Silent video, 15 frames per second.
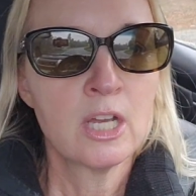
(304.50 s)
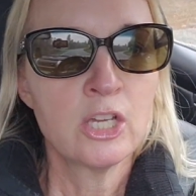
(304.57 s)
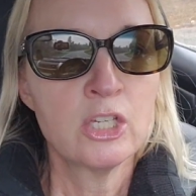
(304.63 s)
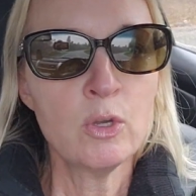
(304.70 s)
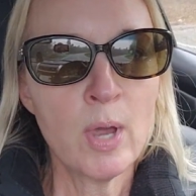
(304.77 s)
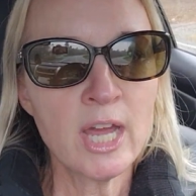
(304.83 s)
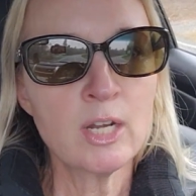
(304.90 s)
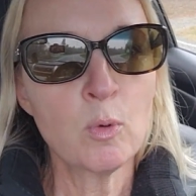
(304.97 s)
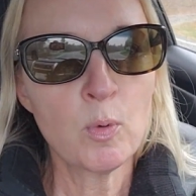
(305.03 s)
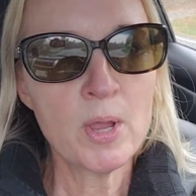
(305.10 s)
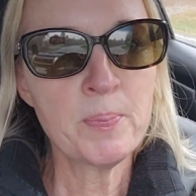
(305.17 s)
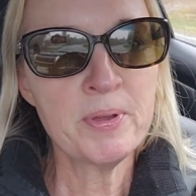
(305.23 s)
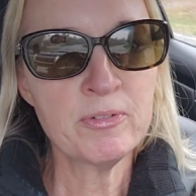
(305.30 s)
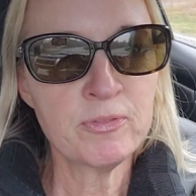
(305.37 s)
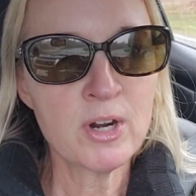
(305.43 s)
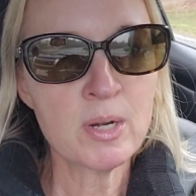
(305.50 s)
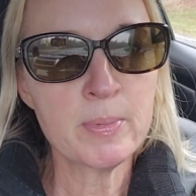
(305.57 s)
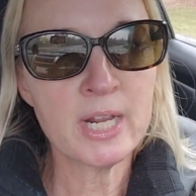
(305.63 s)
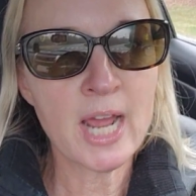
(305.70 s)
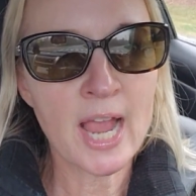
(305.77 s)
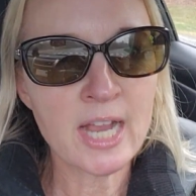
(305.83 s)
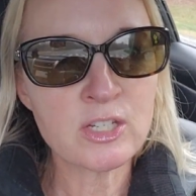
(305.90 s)
You had to whip in front of
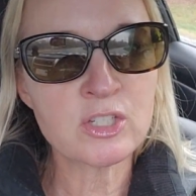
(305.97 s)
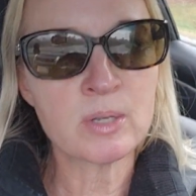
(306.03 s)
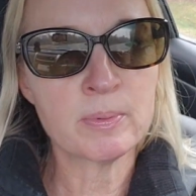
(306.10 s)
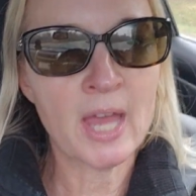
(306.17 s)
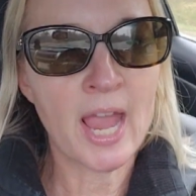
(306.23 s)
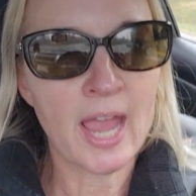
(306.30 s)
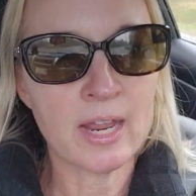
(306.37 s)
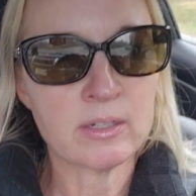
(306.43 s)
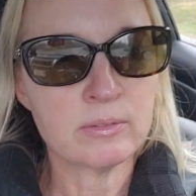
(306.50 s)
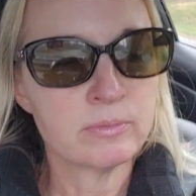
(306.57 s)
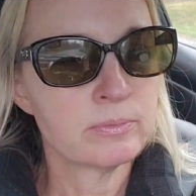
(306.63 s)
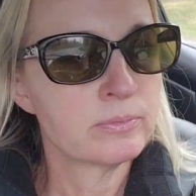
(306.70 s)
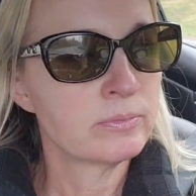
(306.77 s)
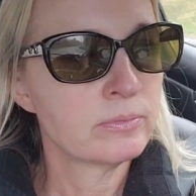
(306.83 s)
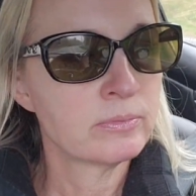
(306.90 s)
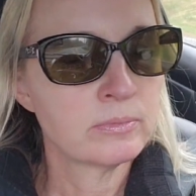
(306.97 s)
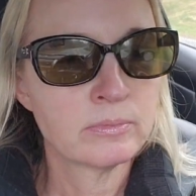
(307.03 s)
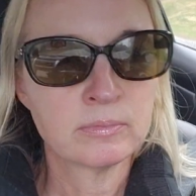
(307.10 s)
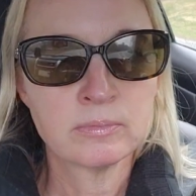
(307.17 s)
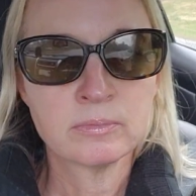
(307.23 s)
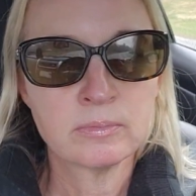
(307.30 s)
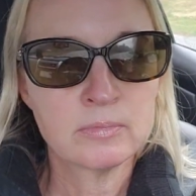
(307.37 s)
me to ask them that.
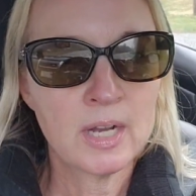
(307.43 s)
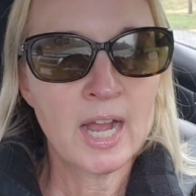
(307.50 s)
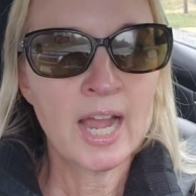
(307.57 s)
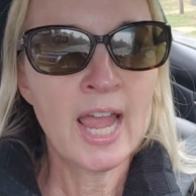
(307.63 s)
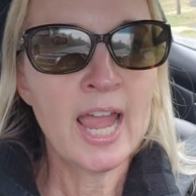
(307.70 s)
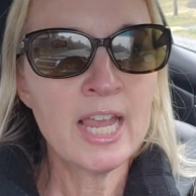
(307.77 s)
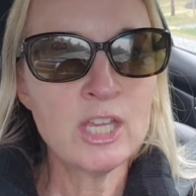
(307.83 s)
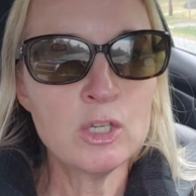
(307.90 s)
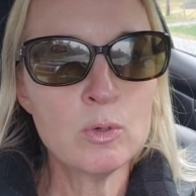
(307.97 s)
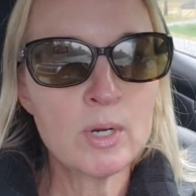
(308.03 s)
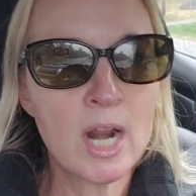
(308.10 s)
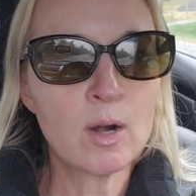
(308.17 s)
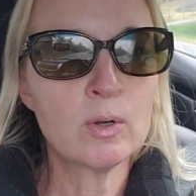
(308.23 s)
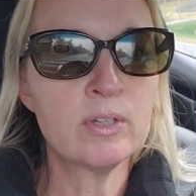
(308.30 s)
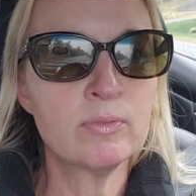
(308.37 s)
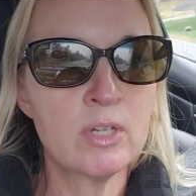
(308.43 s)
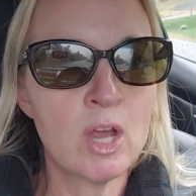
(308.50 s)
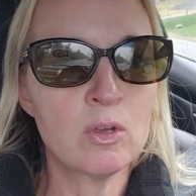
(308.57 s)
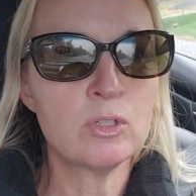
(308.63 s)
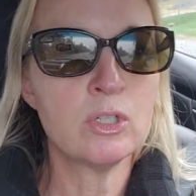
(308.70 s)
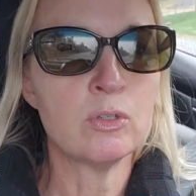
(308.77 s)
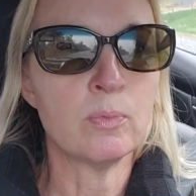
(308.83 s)
I hate you and I don't even
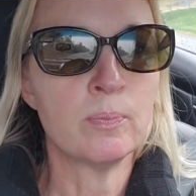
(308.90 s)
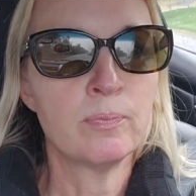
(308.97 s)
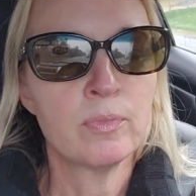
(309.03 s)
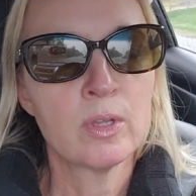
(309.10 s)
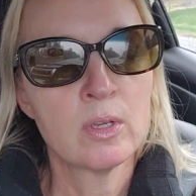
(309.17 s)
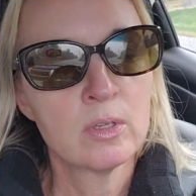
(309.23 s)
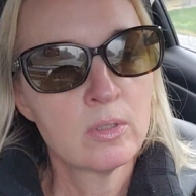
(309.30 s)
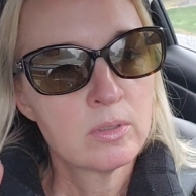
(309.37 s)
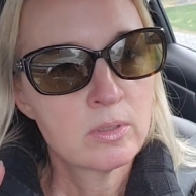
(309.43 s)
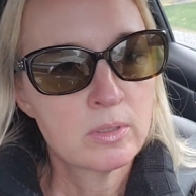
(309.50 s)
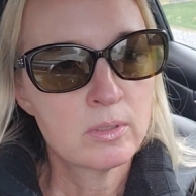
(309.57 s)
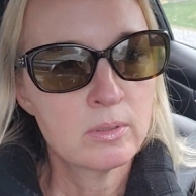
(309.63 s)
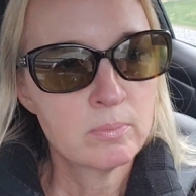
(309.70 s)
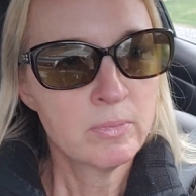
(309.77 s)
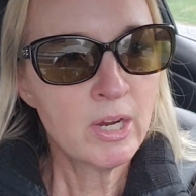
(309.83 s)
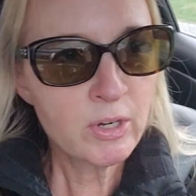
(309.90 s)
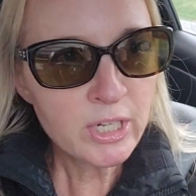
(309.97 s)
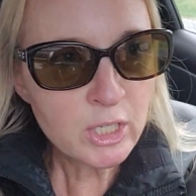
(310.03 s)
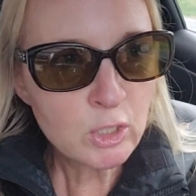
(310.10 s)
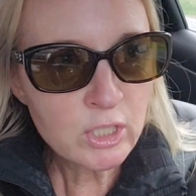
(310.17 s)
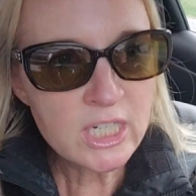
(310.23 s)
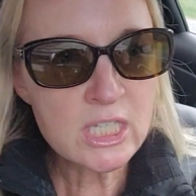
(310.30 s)
know you.
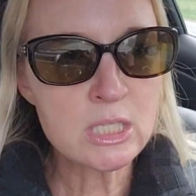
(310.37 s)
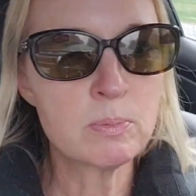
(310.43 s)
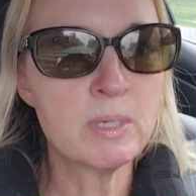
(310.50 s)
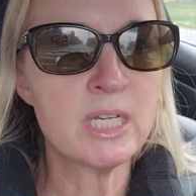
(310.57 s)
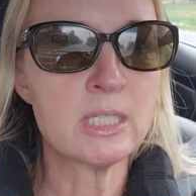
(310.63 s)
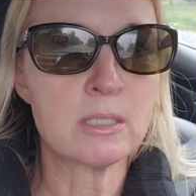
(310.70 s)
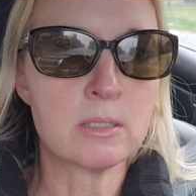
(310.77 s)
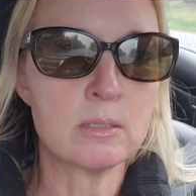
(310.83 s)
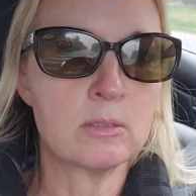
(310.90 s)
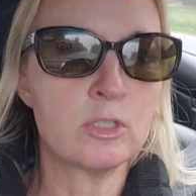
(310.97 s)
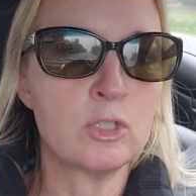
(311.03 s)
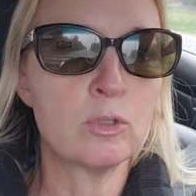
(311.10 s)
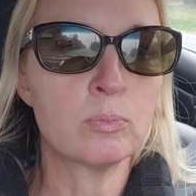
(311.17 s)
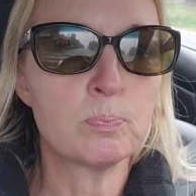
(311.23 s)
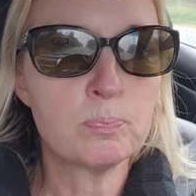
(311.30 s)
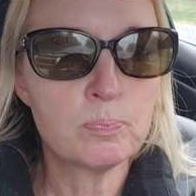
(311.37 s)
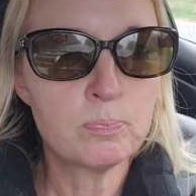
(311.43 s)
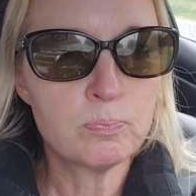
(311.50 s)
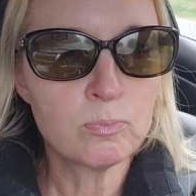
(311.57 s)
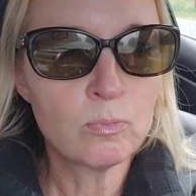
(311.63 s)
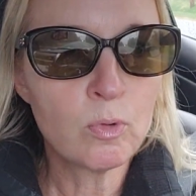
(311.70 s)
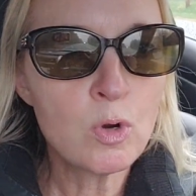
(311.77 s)
Christmas! You're
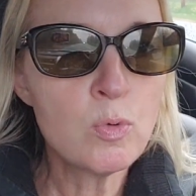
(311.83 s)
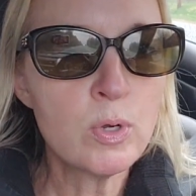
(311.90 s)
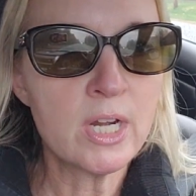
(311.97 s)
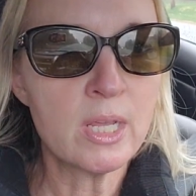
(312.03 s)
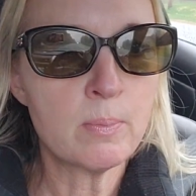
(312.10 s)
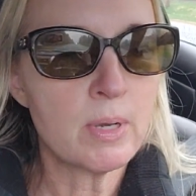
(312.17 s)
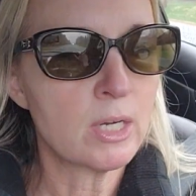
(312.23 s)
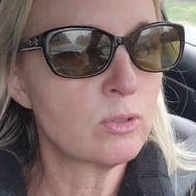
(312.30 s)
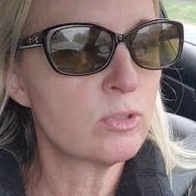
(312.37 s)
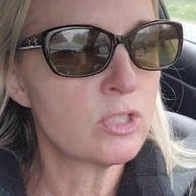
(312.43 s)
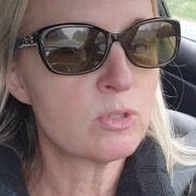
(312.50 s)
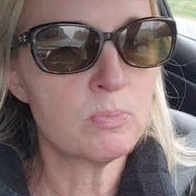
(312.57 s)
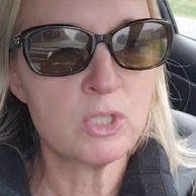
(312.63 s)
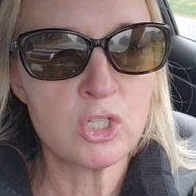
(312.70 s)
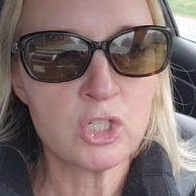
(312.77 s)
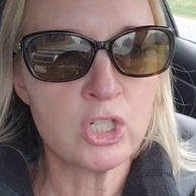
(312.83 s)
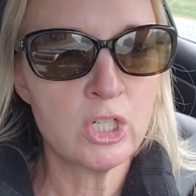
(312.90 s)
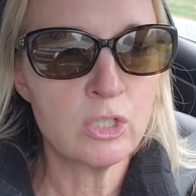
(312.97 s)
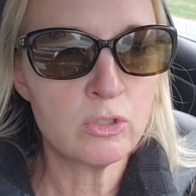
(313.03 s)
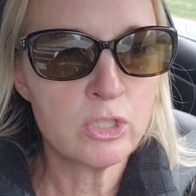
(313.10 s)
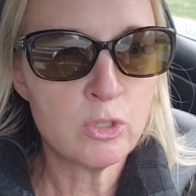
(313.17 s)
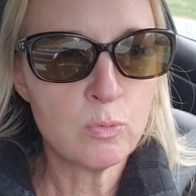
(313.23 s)
ruining my Christmas
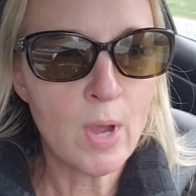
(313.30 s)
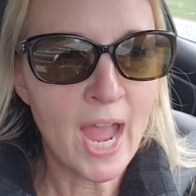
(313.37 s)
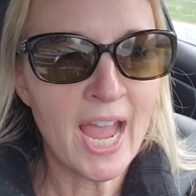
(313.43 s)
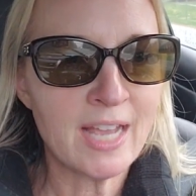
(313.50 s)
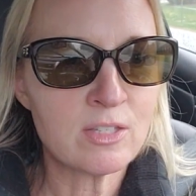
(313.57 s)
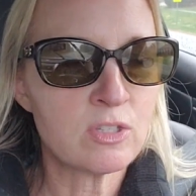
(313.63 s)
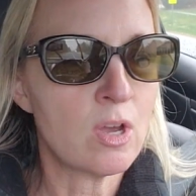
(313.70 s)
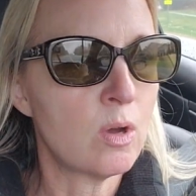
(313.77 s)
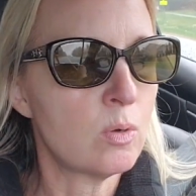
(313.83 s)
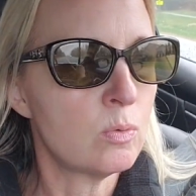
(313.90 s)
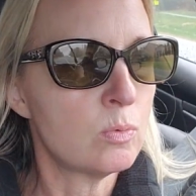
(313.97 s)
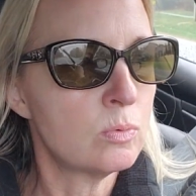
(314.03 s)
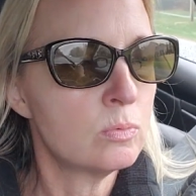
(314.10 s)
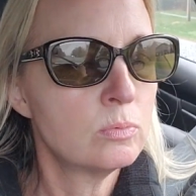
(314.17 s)
cheer, you asshole.